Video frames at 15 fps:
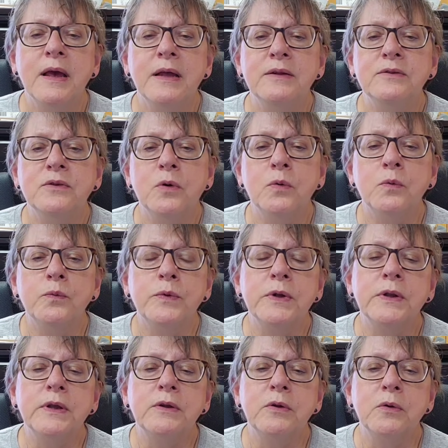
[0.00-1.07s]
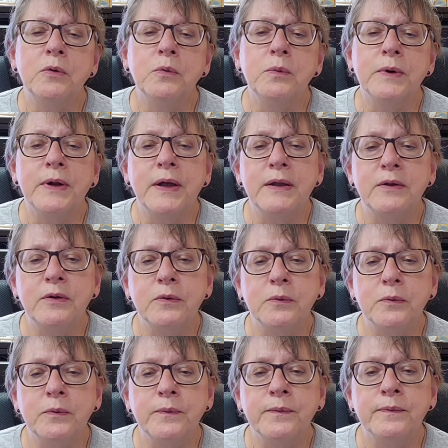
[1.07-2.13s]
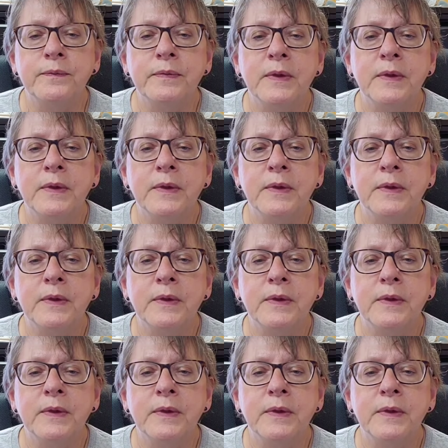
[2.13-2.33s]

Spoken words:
and don't really know what I do.